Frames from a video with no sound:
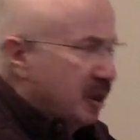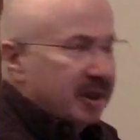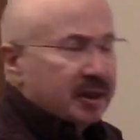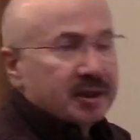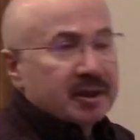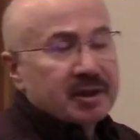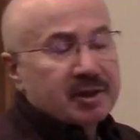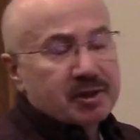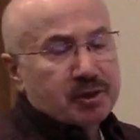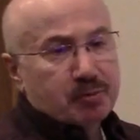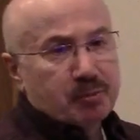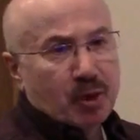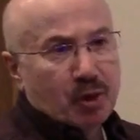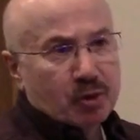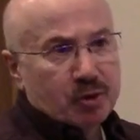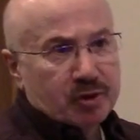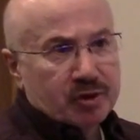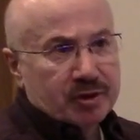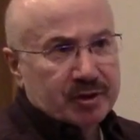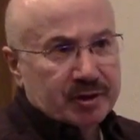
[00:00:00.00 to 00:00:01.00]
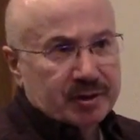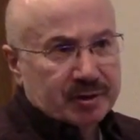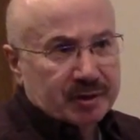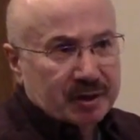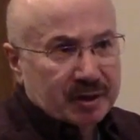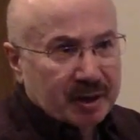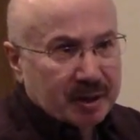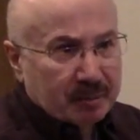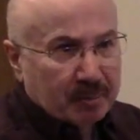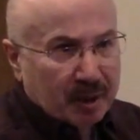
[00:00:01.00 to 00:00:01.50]
on this posted
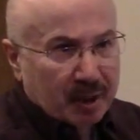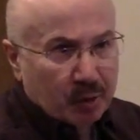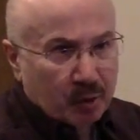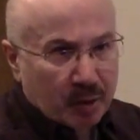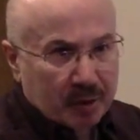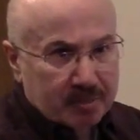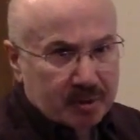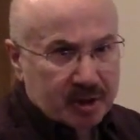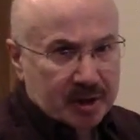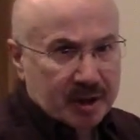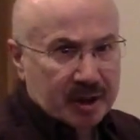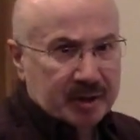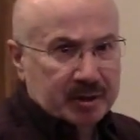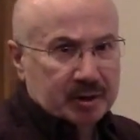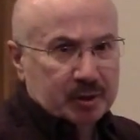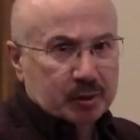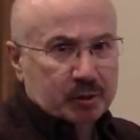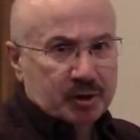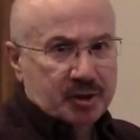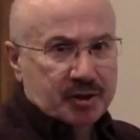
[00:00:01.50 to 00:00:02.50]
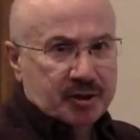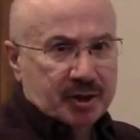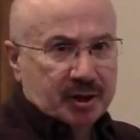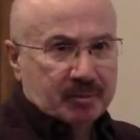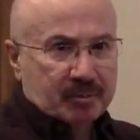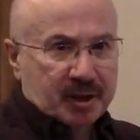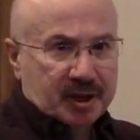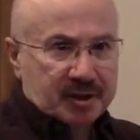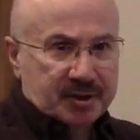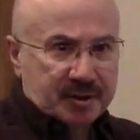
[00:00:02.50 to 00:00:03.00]
on my website, louis
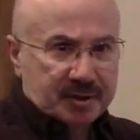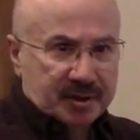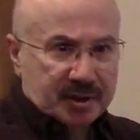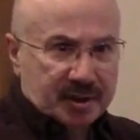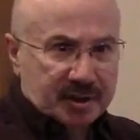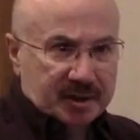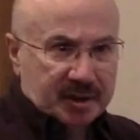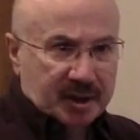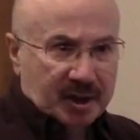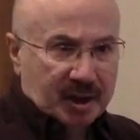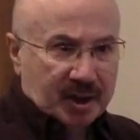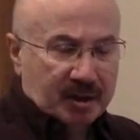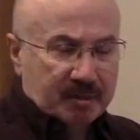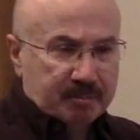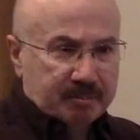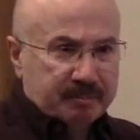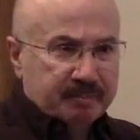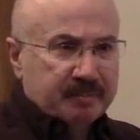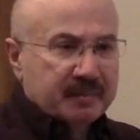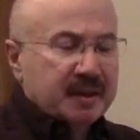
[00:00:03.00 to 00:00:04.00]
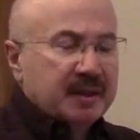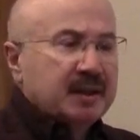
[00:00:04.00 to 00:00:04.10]
del monte dot com.